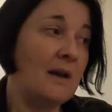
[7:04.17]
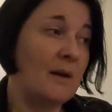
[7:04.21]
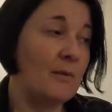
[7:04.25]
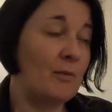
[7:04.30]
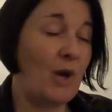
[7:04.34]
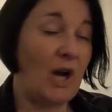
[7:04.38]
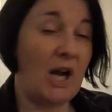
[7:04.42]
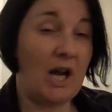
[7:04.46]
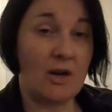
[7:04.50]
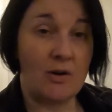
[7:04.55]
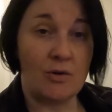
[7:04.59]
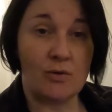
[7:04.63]

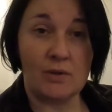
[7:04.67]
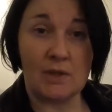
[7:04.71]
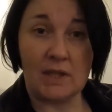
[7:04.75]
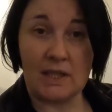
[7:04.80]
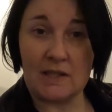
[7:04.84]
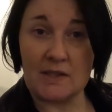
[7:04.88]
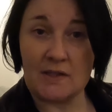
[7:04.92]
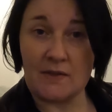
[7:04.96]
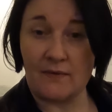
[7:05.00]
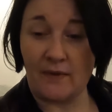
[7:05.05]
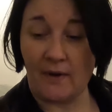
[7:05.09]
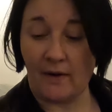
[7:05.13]
But our
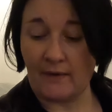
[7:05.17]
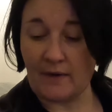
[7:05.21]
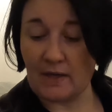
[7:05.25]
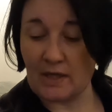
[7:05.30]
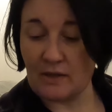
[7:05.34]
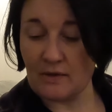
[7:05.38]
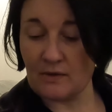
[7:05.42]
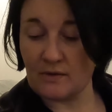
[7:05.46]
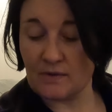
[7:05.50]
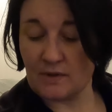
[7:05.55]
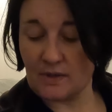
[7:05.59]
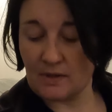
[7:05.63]
hauliers are very
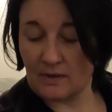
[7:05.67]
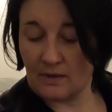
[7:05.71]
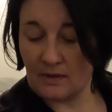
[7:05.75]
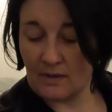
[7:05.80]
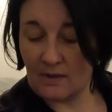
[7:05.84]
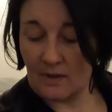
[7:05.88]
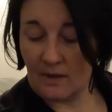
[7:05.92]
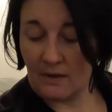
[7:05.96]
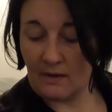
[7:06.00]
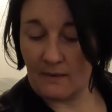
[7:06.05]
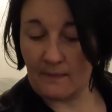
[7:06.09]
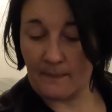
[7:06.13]
good.
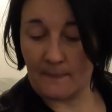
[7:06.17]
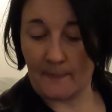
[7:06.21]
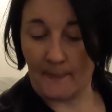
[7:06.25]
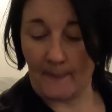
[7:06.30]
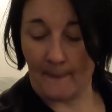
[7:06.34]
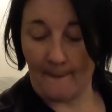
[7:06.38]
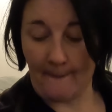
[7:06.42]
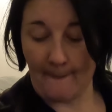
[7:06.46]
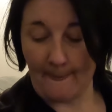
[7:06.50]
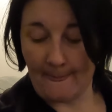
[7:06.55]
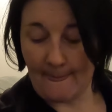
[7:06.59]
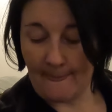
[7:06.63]
Um,
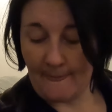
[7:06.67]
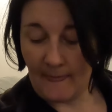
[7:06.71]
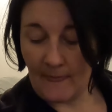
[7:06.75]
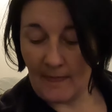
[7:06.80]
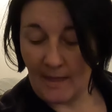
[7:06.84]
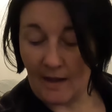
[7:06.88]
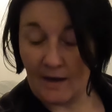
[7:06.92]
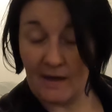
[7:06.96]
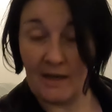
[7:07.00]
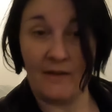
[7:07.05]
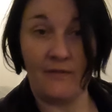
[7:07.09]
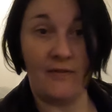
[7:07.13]

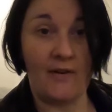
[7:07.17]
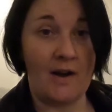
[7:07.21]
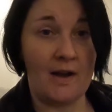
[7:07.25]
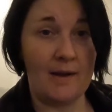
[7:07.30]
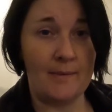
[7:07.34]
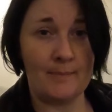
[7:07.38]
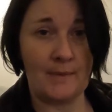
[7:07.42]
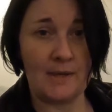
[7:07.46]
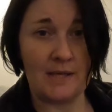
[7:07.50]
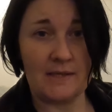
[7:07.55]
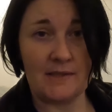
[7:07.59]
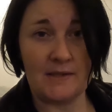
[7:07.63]
and if I
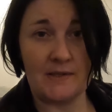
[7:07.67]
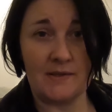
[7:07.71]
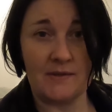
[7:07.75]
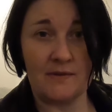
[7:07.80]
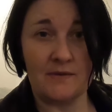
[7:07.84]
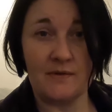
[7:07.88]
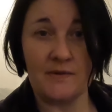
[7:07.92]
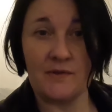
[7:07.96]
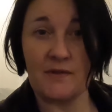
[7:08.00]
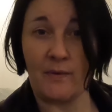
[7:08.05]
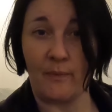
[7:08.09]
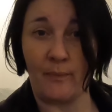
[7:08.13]
miss
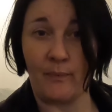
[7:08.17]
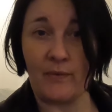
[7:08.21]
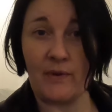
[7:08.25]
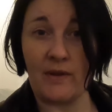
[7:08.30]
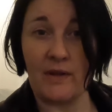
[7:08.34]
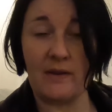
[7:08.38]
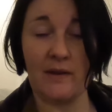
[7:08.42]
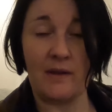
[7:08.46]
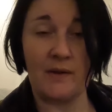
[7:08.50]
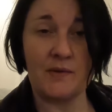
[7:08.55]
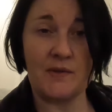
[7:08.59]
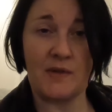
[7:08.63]

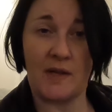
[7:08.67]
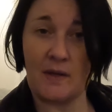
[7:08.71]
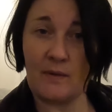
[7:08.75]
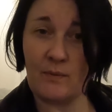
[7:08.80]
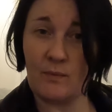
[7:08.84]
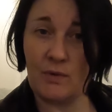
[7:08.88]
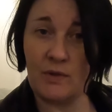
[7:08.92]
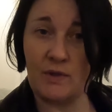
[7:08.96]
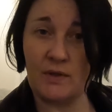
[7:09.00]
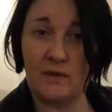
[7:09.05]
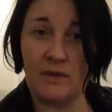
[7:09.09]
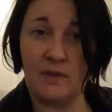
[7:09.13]
something, they'll say,
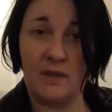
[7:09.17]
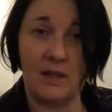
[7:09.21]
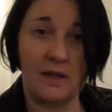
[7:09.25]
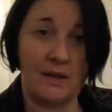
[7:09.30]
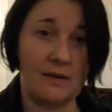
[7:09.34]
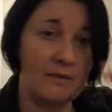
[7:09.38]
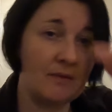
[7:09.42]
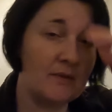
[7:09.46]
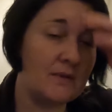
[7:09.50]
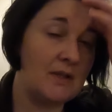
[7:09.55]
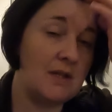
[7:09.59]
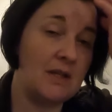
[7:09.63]
well, you know,
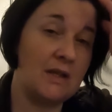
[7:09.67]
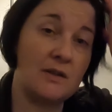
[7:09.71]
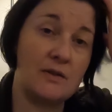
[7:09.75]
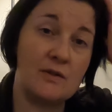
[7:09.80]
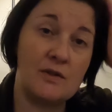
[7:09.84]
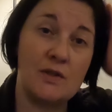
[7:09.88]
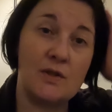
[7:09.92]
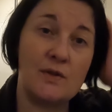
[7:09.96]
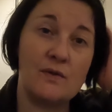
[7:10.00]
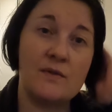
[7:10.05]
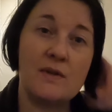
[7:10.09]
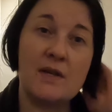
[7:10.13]
you could
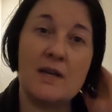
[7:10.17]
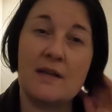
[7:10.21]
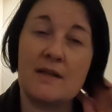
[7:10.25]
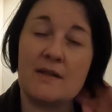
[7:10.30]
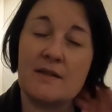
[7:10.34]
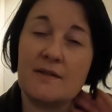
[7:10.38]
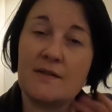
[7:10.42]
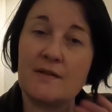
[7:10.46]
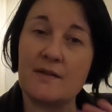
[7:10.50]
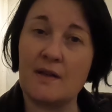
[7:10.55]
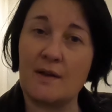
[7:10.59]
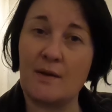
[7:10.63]
do
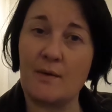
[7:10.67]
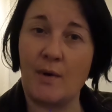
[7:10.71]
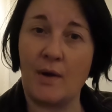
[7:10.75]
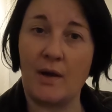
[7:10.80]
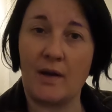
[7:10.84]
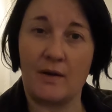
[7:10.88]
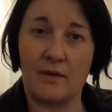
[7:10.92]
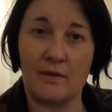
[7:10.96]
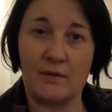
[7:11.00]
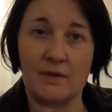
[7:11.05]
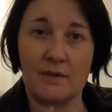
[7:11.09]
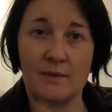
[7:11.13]
this. They're
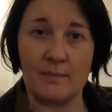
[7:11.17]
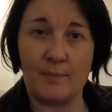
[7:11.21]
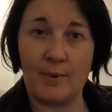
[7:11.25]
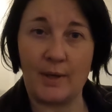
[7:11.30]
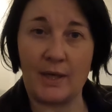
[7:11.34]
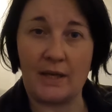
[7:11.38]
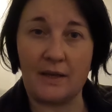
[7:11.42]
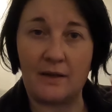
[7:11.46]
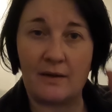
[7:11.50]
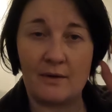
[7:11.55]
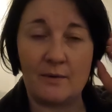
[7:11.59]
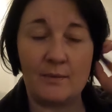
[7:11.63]
quite good at
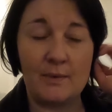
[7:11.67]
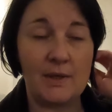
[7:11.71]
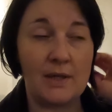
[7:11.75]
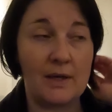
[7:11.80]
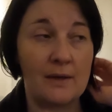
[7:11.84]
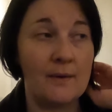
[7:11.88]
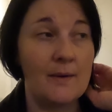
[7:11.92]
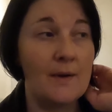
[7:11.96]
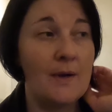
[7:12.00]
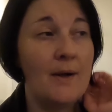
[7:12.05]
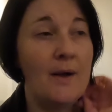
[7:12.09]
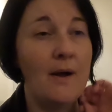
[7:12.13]
picking up, you
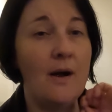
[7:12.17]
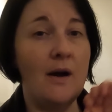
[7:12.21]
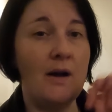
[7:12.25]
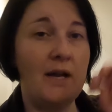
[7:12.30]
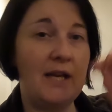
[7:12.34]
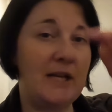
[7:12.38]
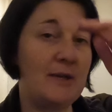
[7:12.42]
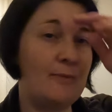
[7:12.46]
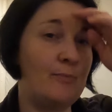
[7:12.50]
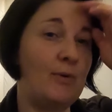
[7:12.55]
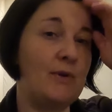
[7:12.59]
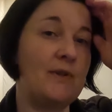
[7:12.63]
know, oh,
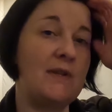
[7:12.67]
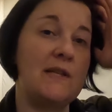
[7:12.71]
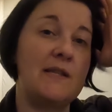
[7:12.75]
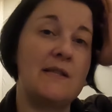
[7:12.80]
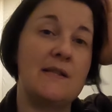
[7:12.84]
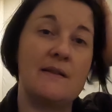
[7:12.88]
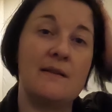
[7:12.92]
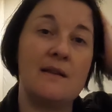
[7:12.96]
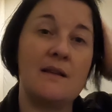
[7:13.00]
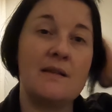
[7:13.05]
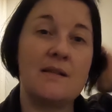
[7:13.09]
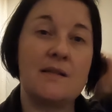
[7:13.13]
you could put this
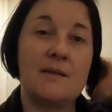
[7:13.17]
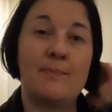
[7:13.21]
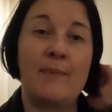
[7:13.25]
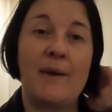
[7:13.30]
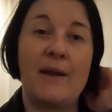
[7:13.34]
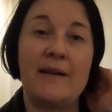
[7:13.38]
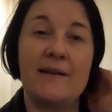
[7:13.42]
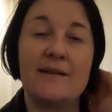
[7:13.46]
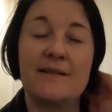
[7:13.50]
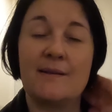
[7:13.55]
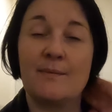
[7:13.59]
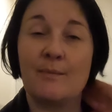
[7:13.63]
in this
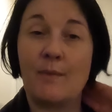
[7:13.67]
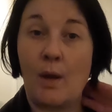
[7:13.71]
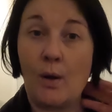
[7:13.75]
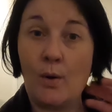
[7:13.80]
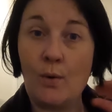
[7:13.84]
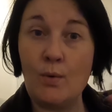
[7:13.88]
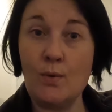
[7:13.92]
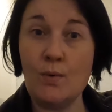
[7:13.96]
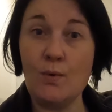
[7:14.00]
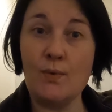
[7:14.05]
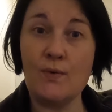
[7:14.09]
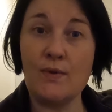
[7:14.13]
space. I'm like,
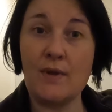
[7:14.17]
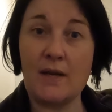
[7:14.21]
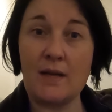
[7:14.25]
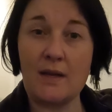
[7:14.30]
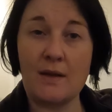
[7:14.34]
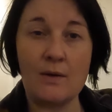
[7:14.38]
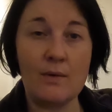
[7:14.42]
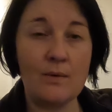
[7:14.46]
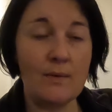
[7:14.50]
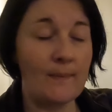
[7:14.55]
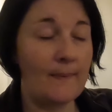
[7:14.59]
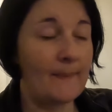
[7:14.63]
oh,
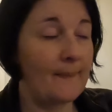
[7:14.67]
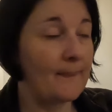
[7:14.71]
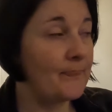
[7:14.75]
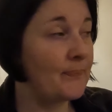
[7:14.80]
thank you.